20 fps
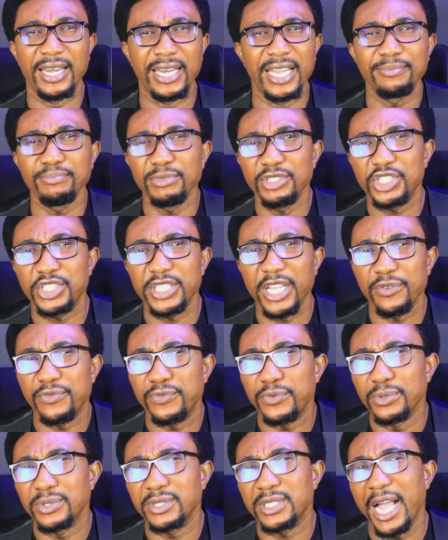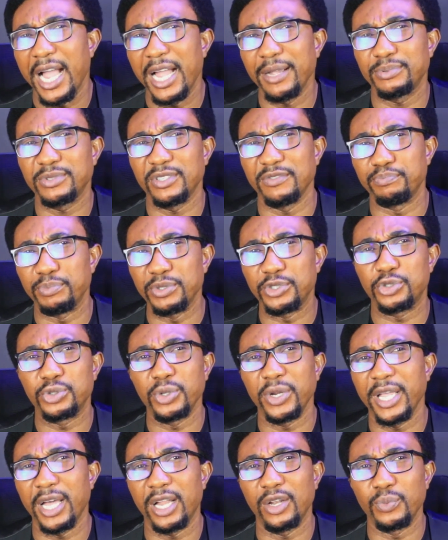Let me share a few types of
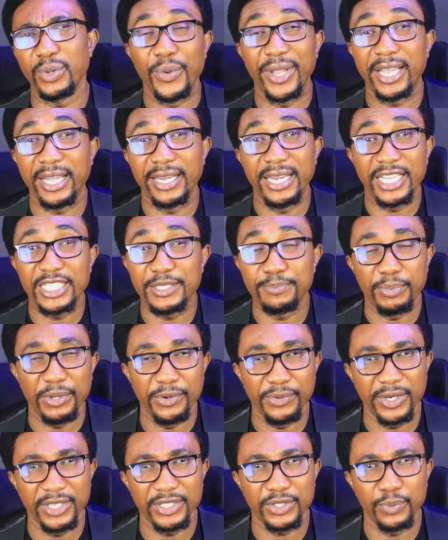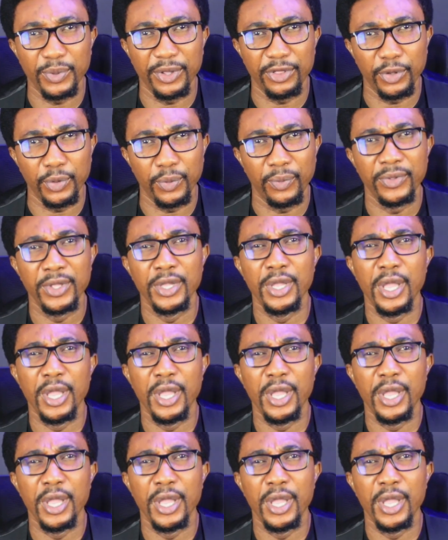betrayal we can experience with you.